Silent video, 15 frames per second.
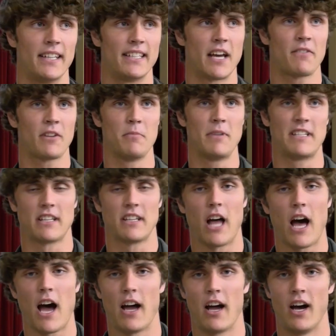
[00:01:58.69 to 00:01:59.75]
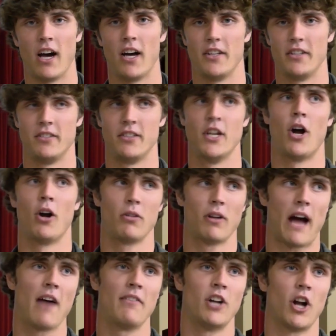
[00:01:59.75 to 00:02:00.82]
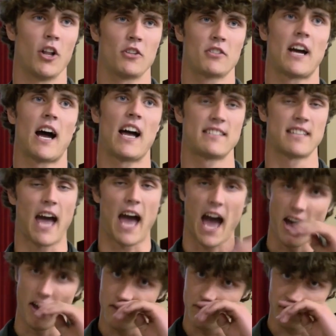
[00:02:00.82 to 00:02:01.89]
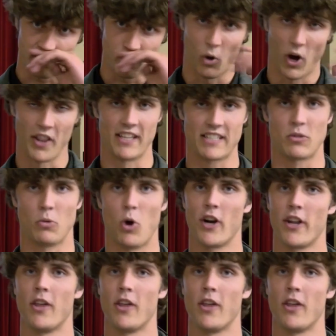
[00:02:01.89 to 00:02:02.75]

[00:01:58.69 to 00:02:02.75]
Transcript: Definitely means a lot, uh, you know, having all those guys that have won this award